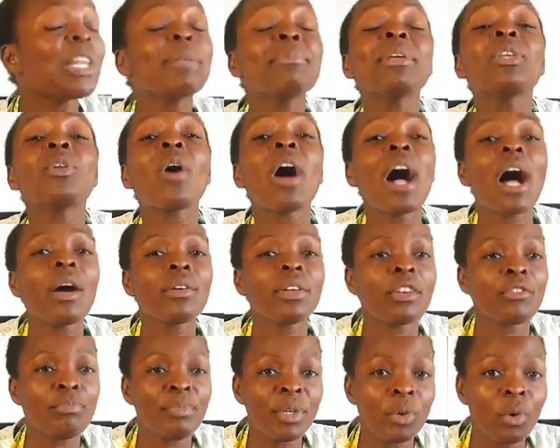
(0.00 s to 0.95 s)
let me know how you
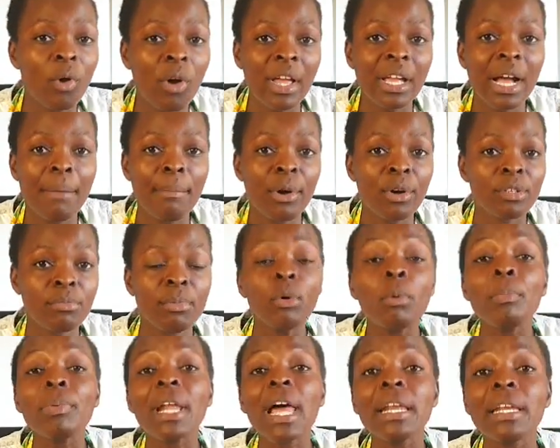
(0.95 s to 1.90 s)
have been going about meal
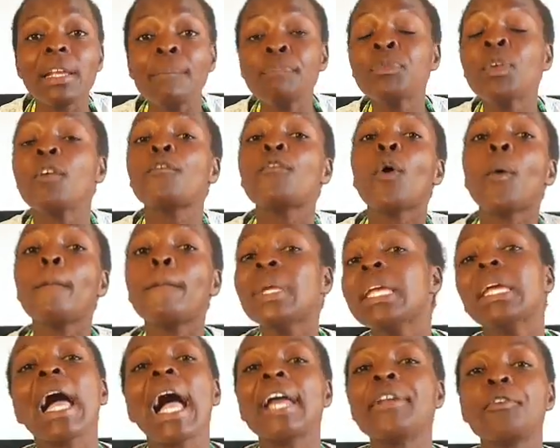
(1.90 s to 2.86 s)
planning. For
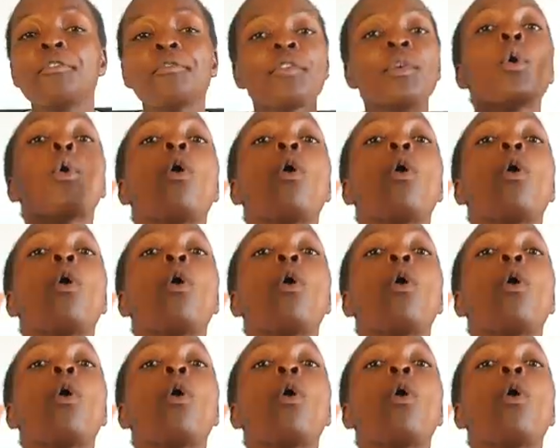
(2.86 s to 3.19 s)
me, I don't feel